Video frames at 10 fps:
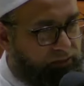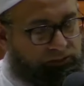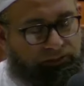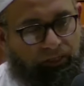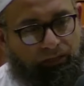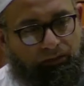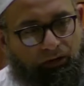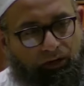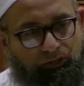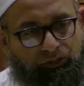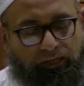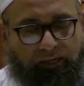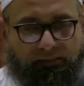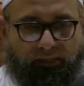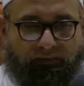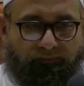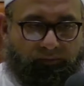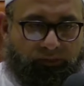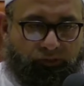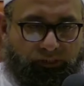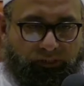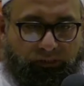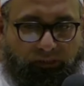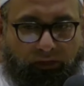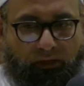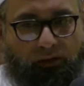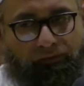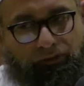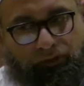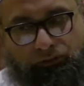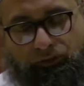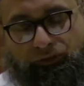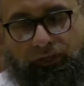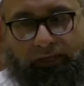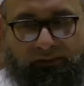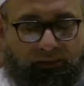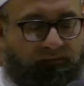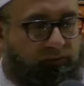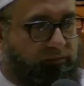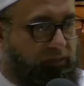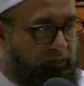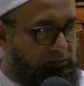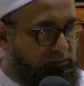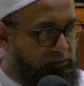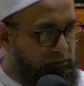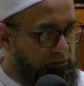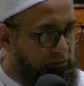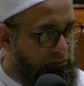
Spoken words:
Just like there are shayateen from the jinn, there's also shayateen from the ins.